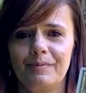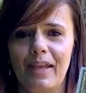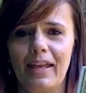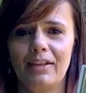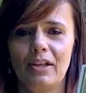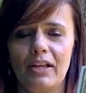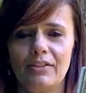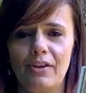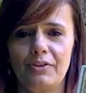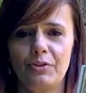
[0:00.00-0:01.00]
And it's
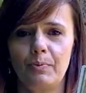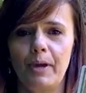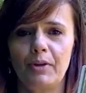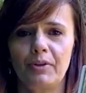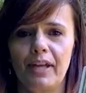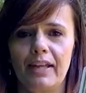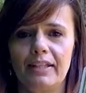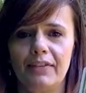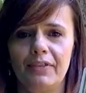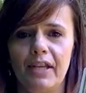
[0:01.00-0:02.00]
also about
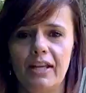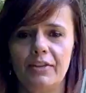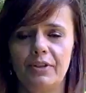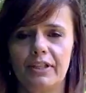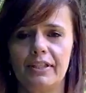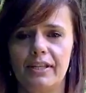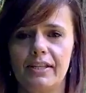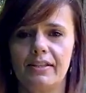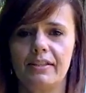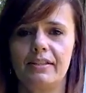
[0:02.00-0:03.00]
creativity. You can see
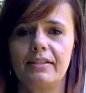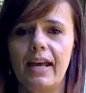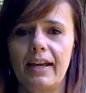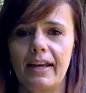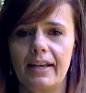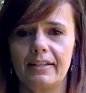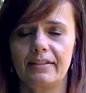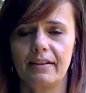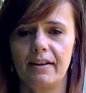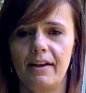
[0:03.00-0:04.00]
this deck
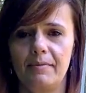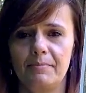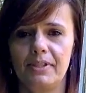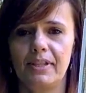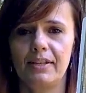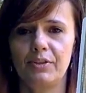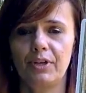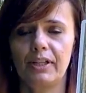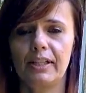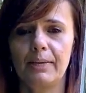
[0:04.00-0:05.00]
has Caesar
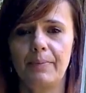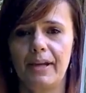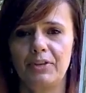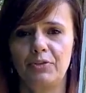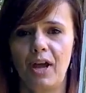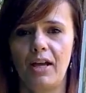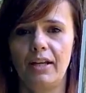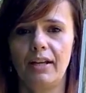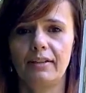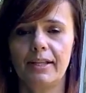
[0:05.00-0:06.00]
and Cleopatra on
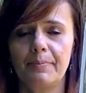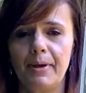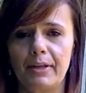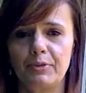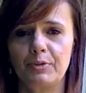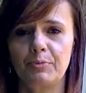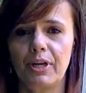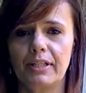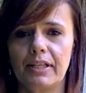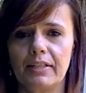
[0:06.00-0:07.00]
it, and Cleopatra's
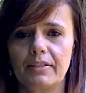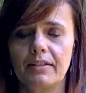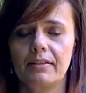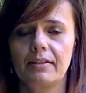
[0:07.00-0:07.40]
pregnant.